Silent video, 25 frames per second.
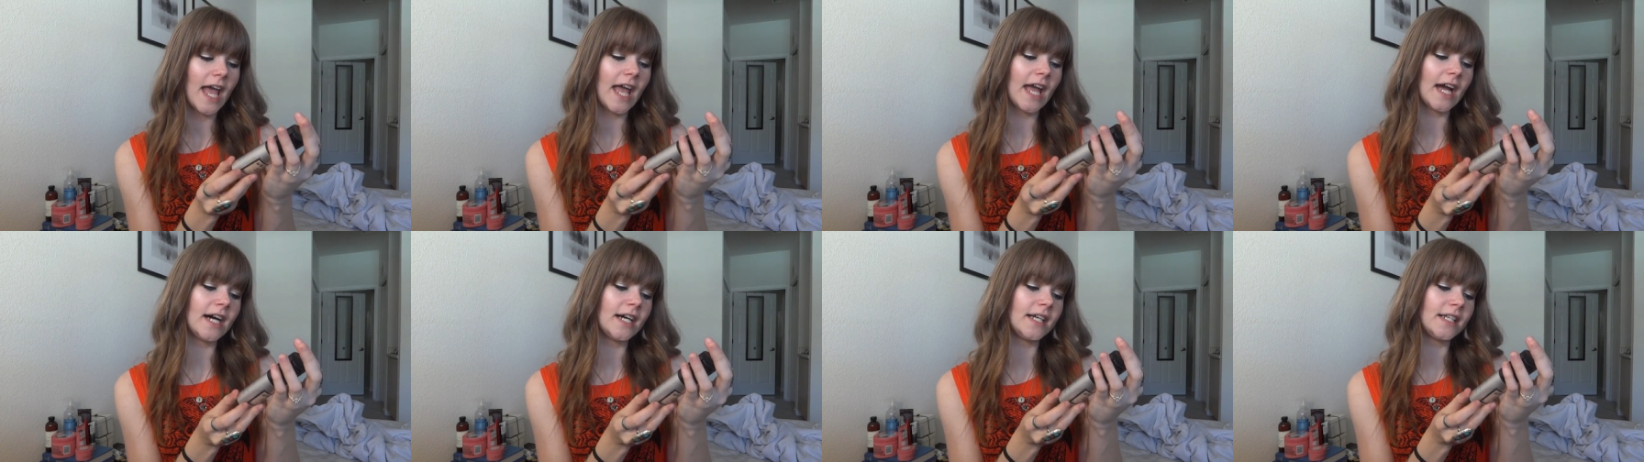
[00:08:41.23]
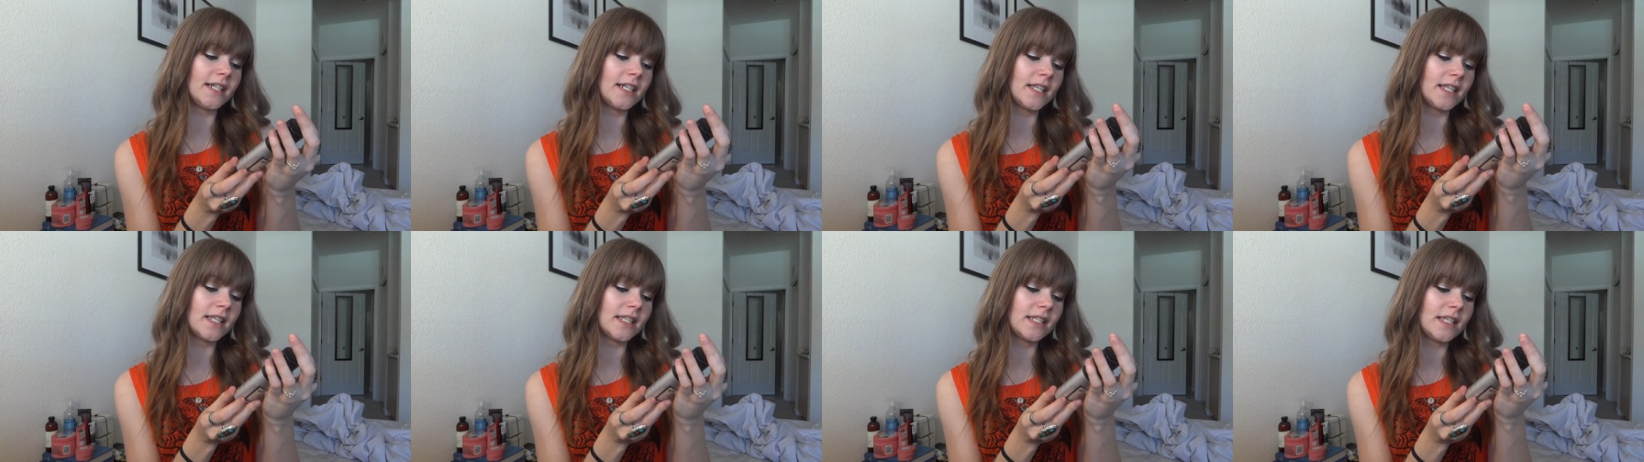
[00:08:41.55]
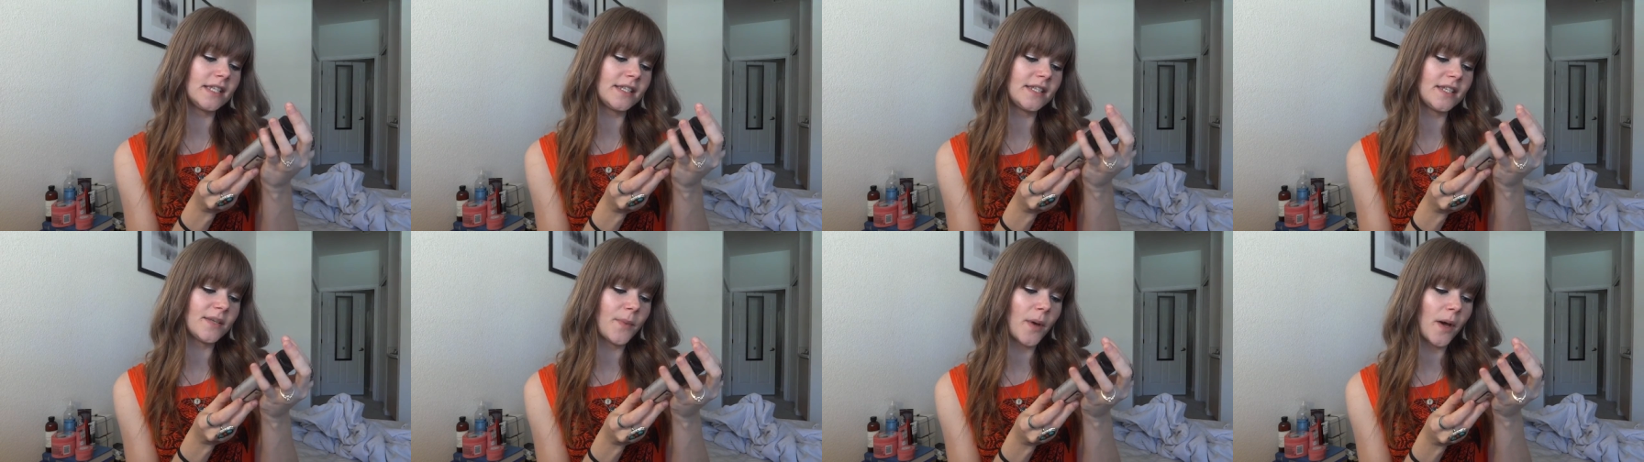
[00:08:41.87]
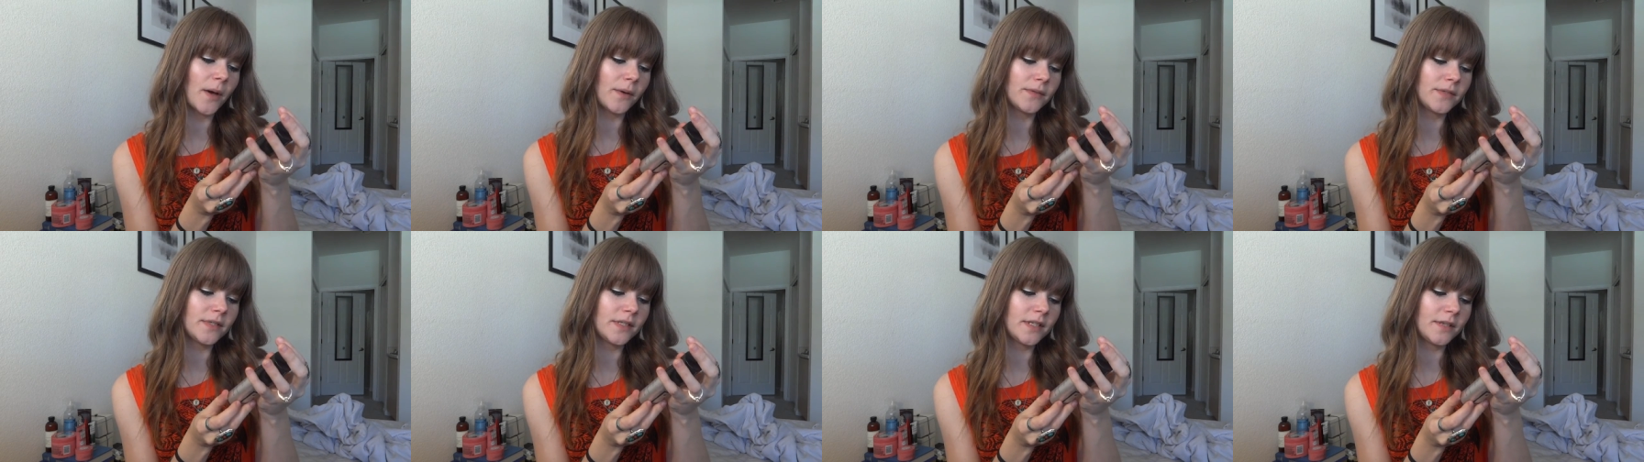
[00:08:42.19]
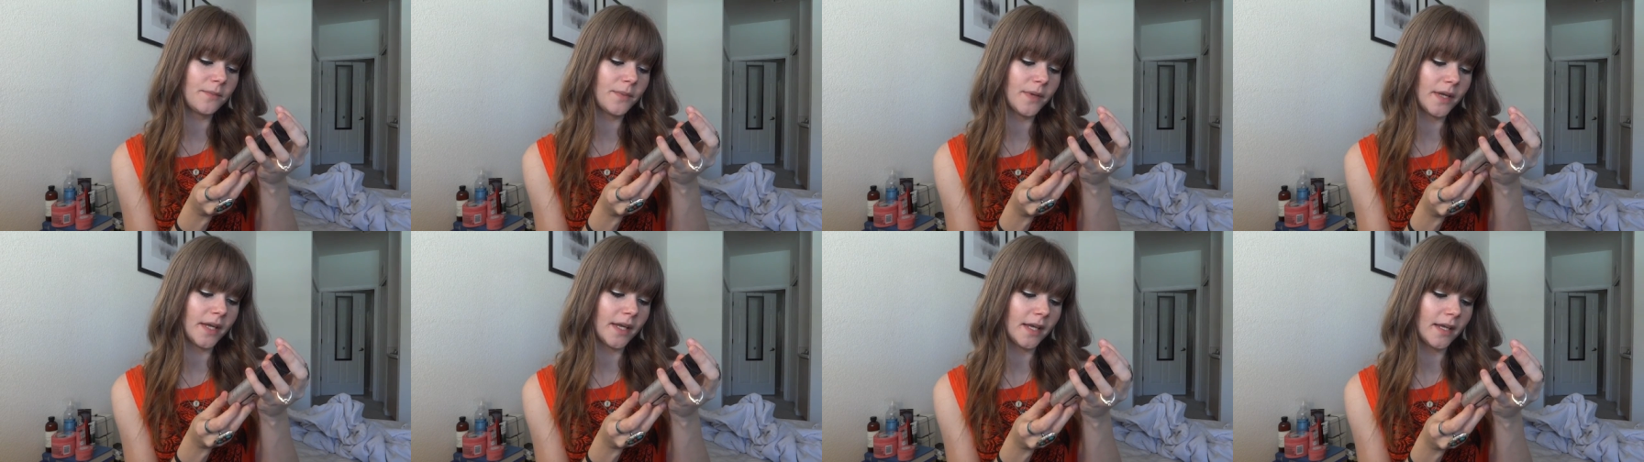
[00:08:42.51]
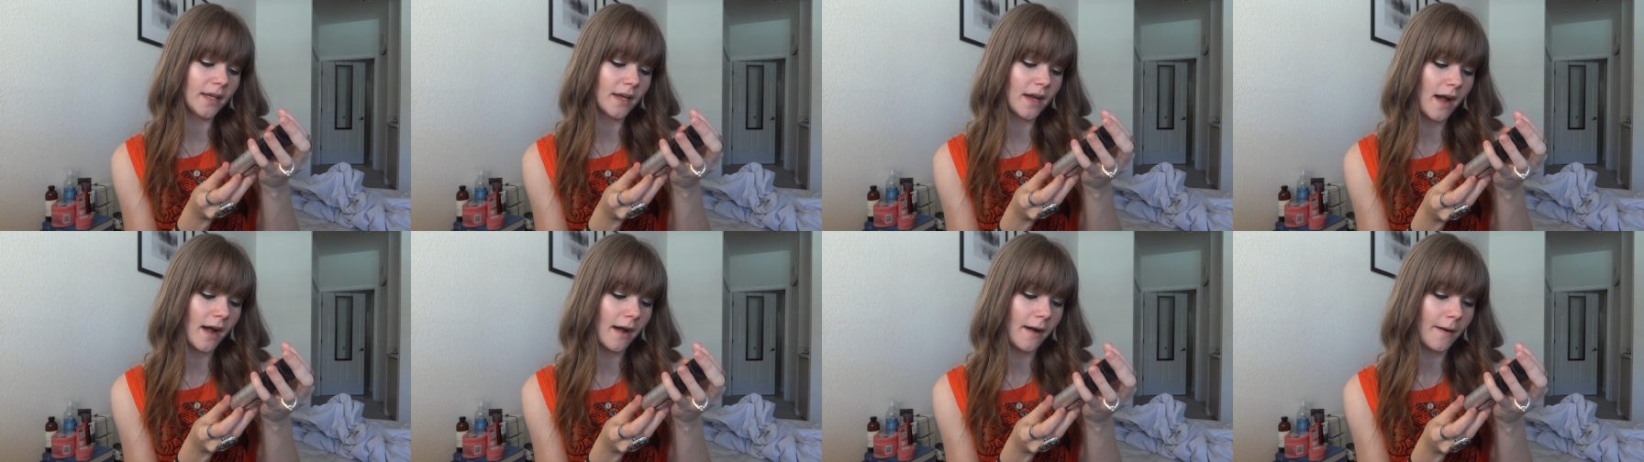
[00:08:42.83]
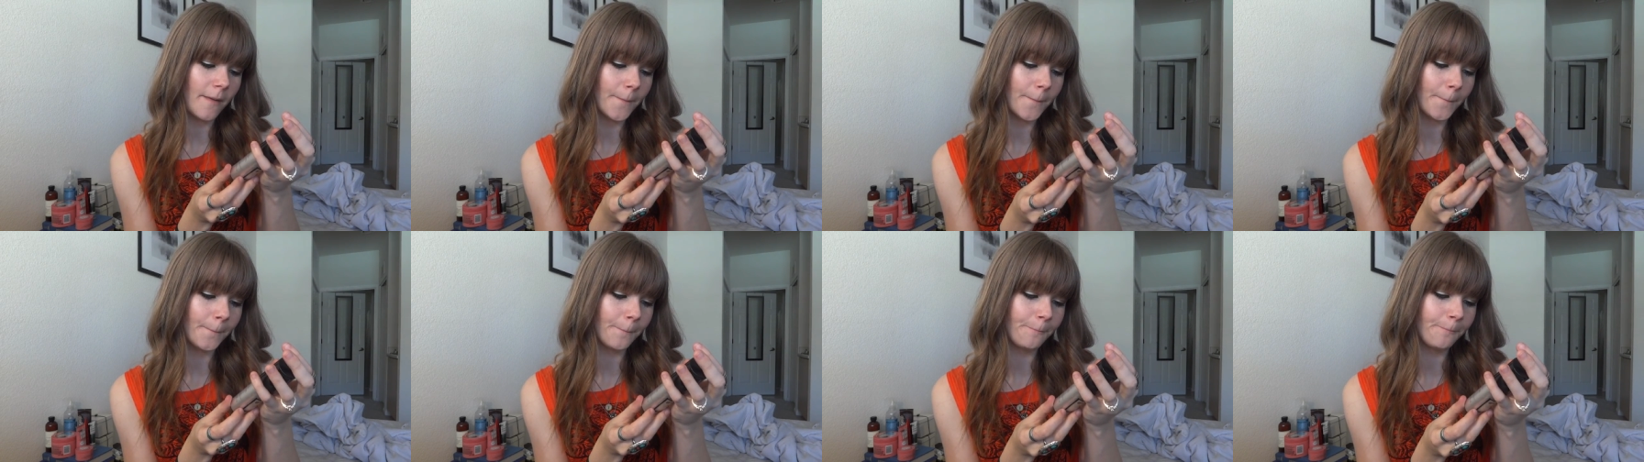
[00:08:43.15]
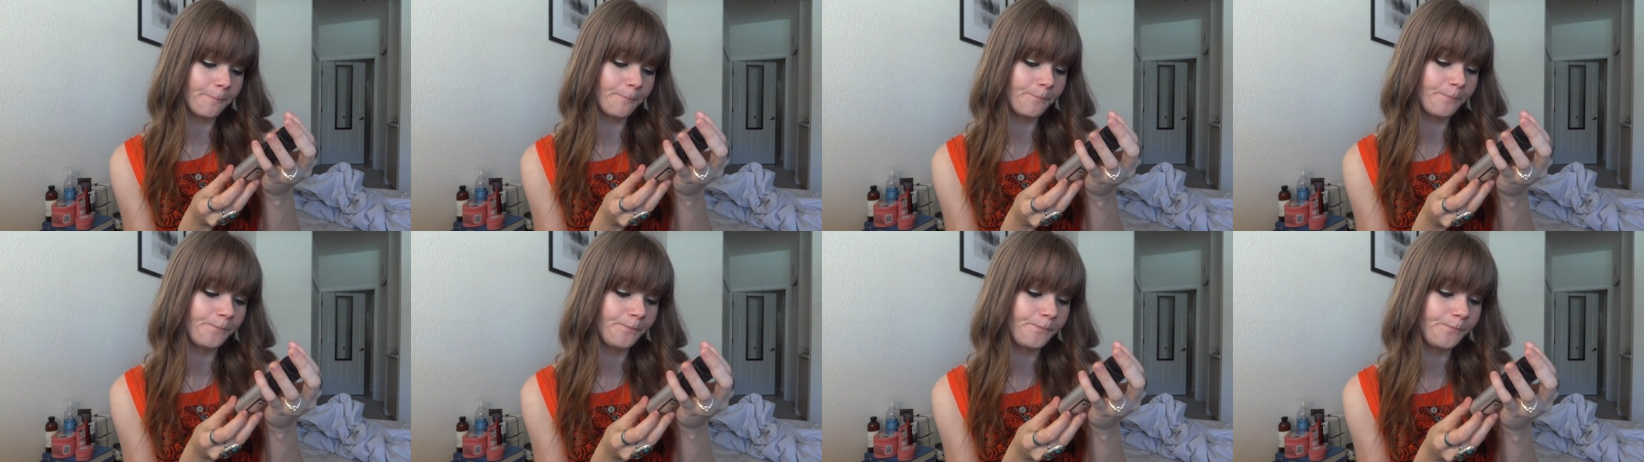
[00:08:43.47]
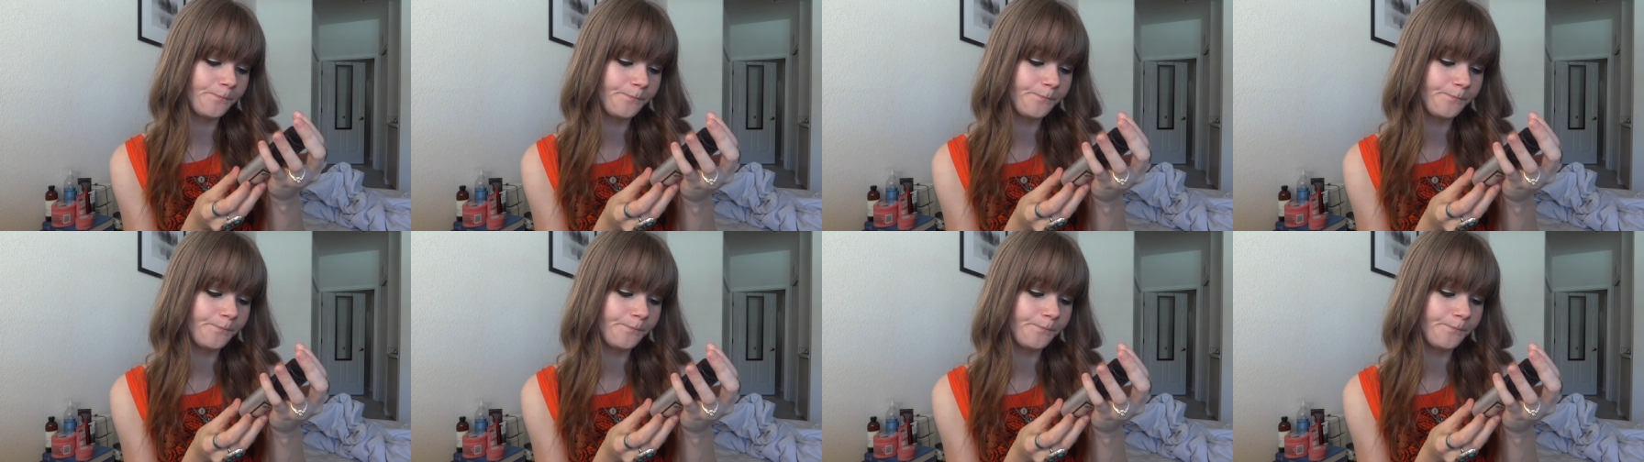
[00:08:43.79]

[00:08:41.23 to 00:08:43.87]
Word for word: And this is supposed to be um,